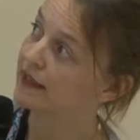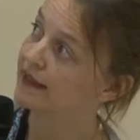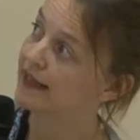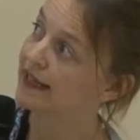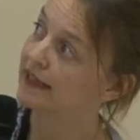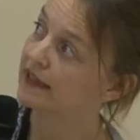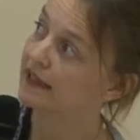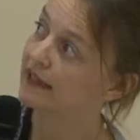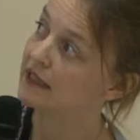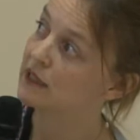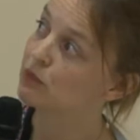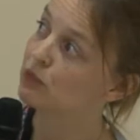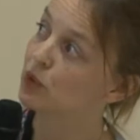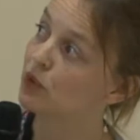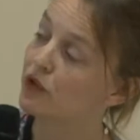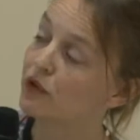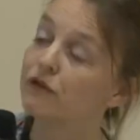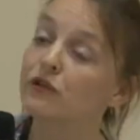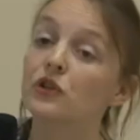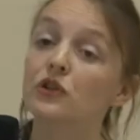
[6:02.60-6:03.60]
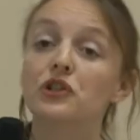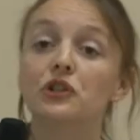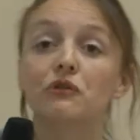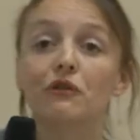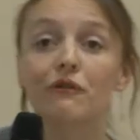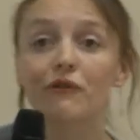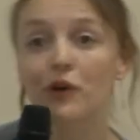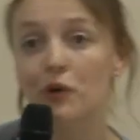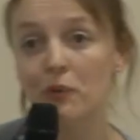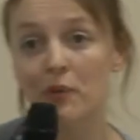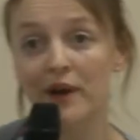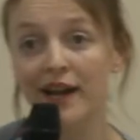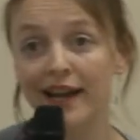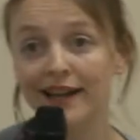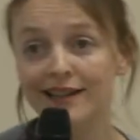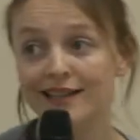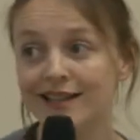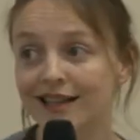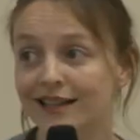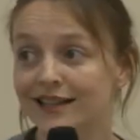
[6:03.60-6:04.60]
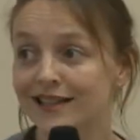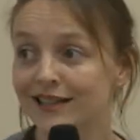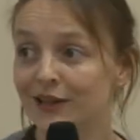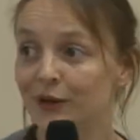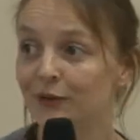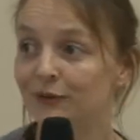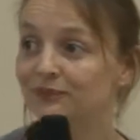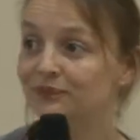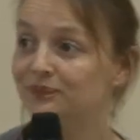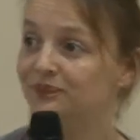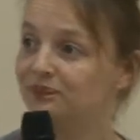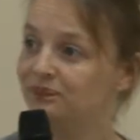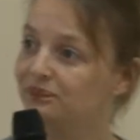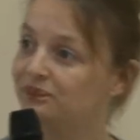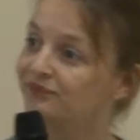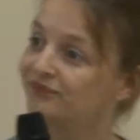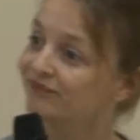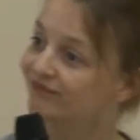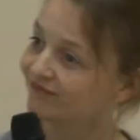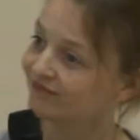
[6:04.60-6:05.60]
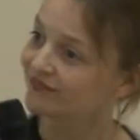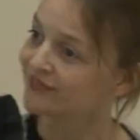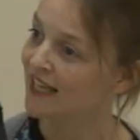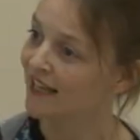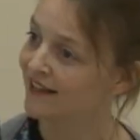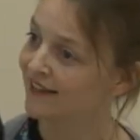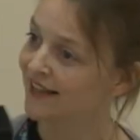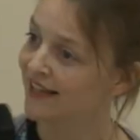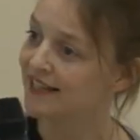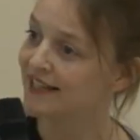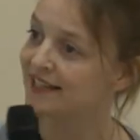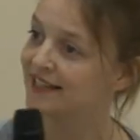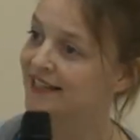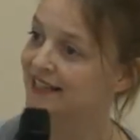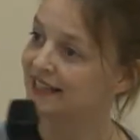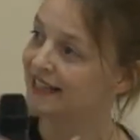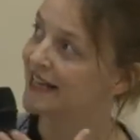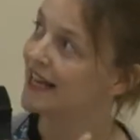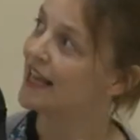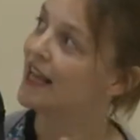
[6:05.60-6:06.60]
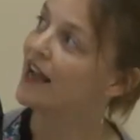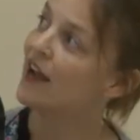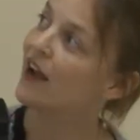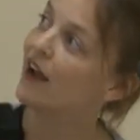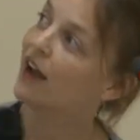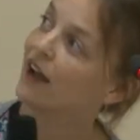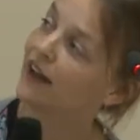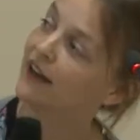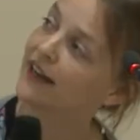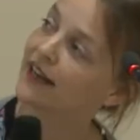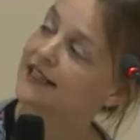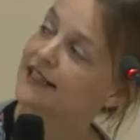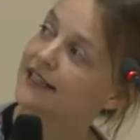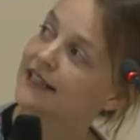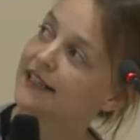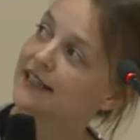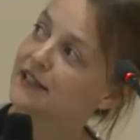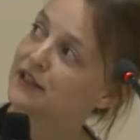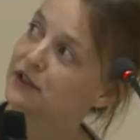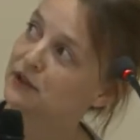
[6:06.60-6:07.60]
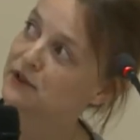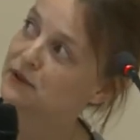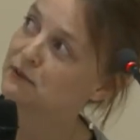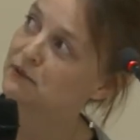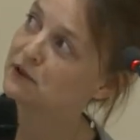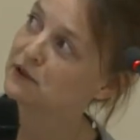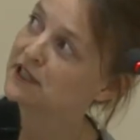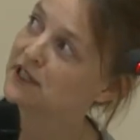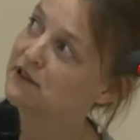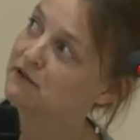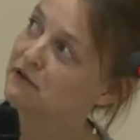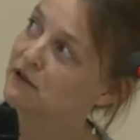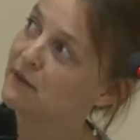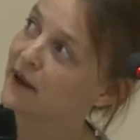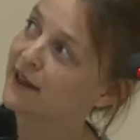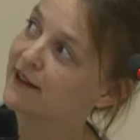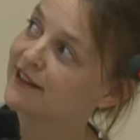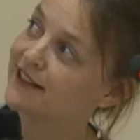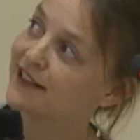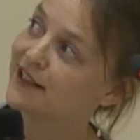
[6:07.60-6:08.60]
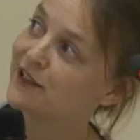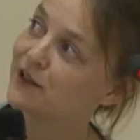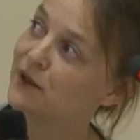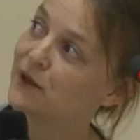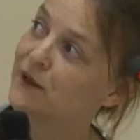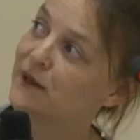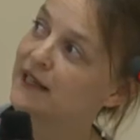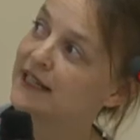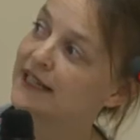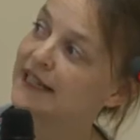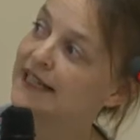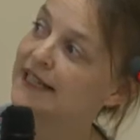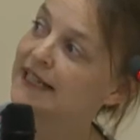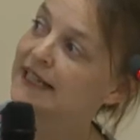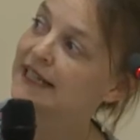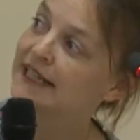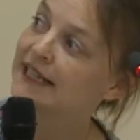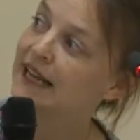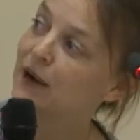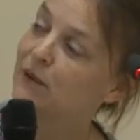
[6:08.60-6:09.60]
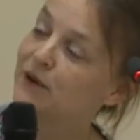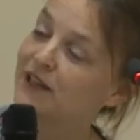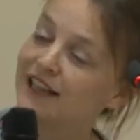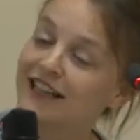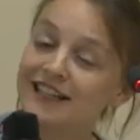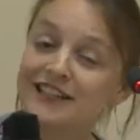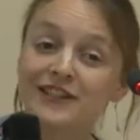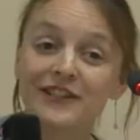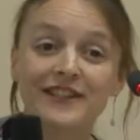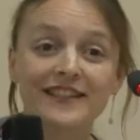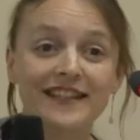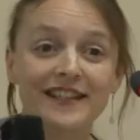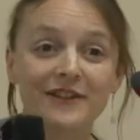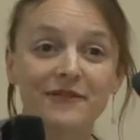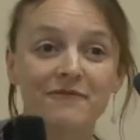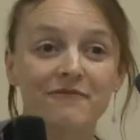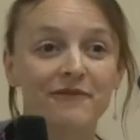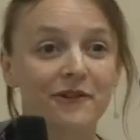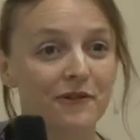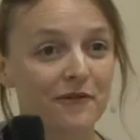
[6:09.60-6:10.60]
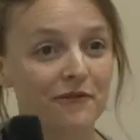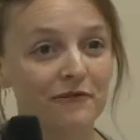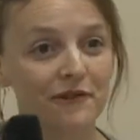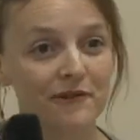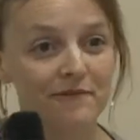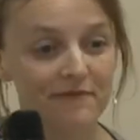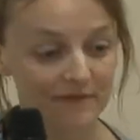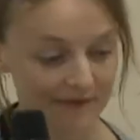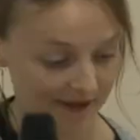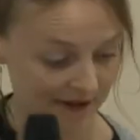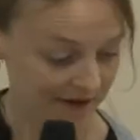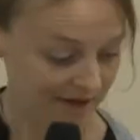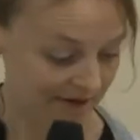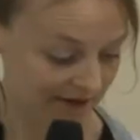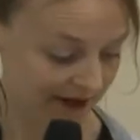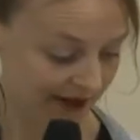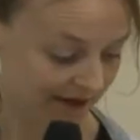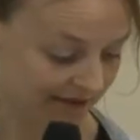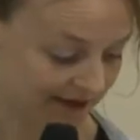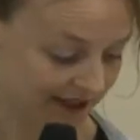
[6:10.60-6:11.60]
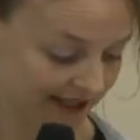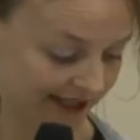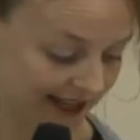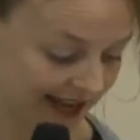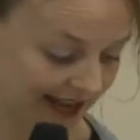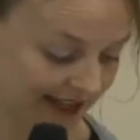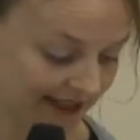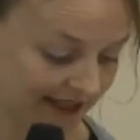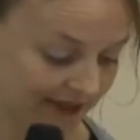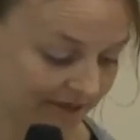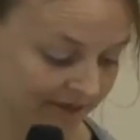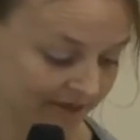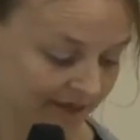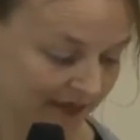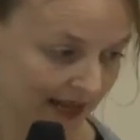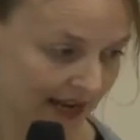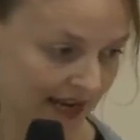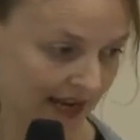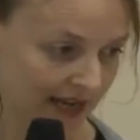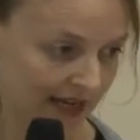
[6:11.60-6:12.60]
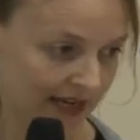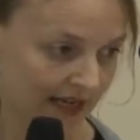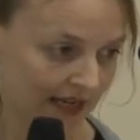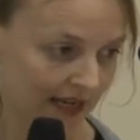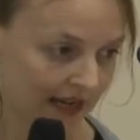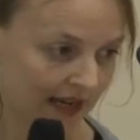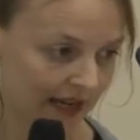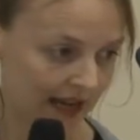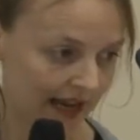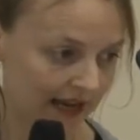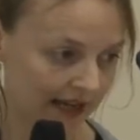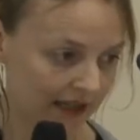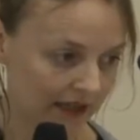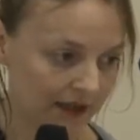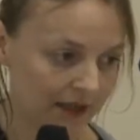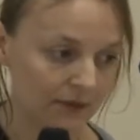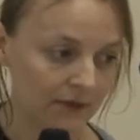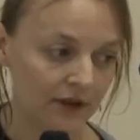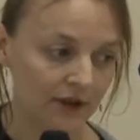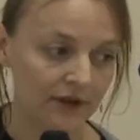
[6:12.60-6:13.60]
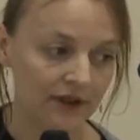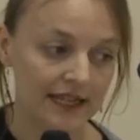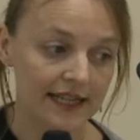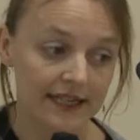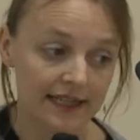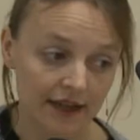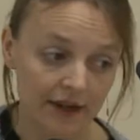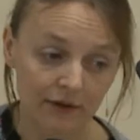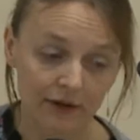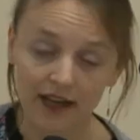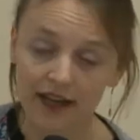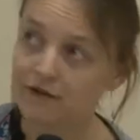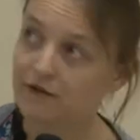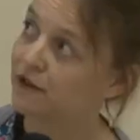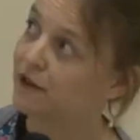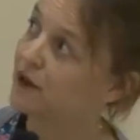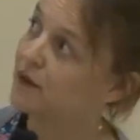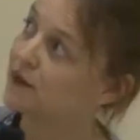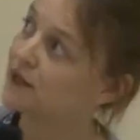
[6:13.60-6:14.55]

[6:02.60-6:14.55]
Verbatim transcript: and that'll explore the future of open access. So there's uh, Natalie has just walked in from Athens, so yeah, we'd like to see you all from all come to that. And last but not least, I would like very